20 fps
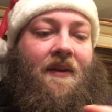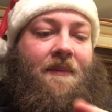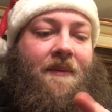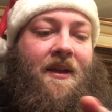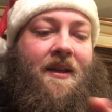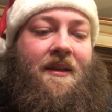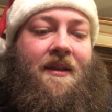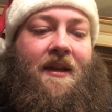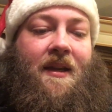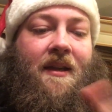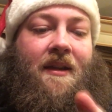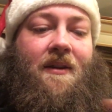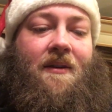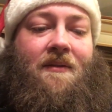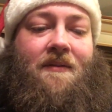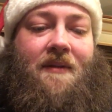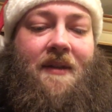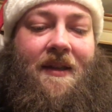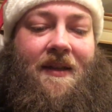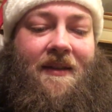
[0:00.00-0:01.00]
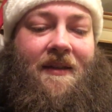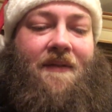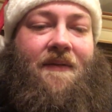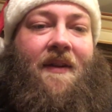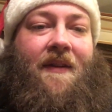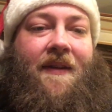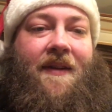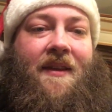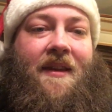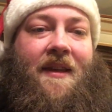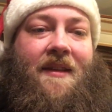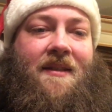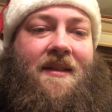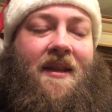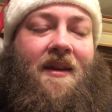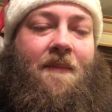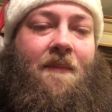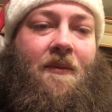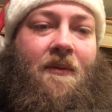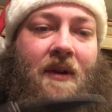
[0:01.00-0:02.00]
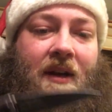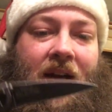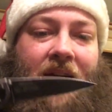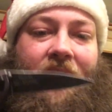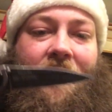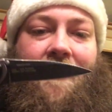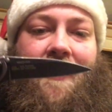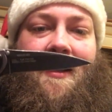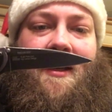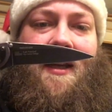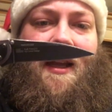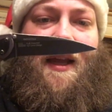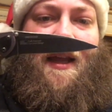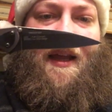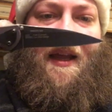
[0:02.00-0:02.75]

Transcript: I mean, like the very thin tip or whatever, and